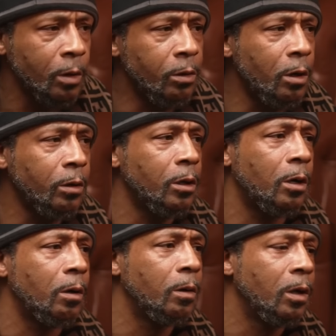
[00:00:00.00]
No, no,
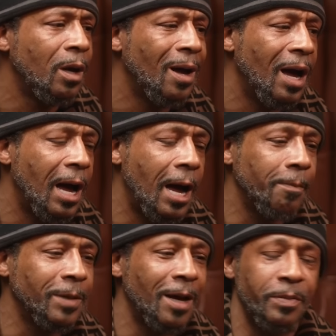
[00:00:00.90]
no.
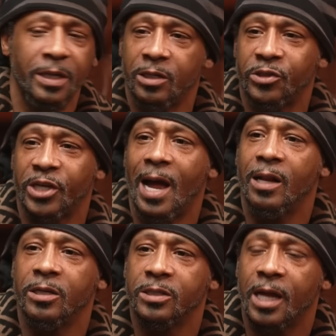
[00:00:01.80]
I'm not being
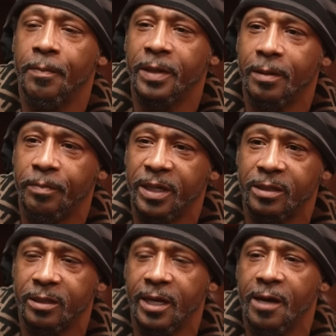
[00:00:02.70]
challenged. I'm being beat
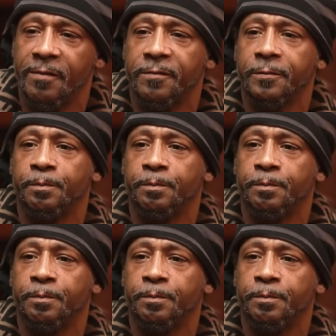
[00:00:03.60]
to death.